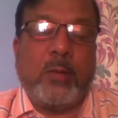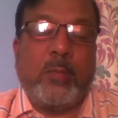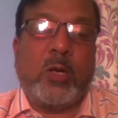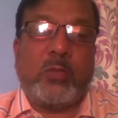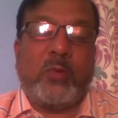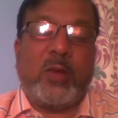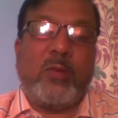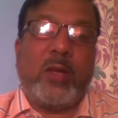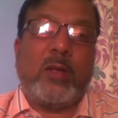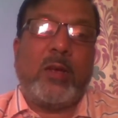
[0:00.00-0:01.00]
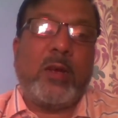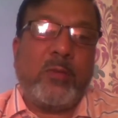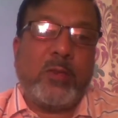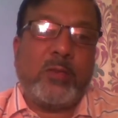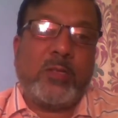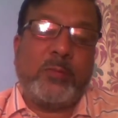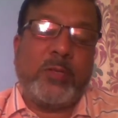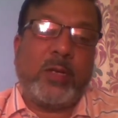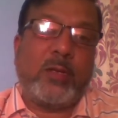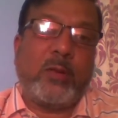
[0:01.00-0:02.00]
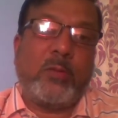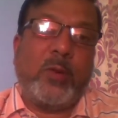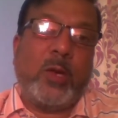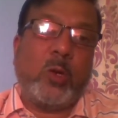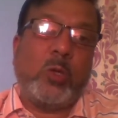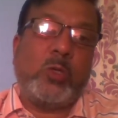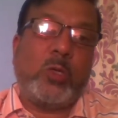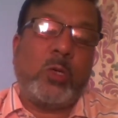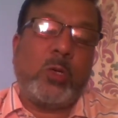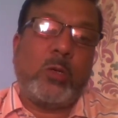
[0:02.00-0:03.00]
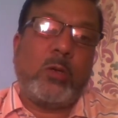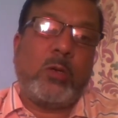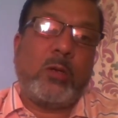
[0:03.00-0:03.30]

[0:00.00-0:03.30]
Because when we integrate with the subject, we are also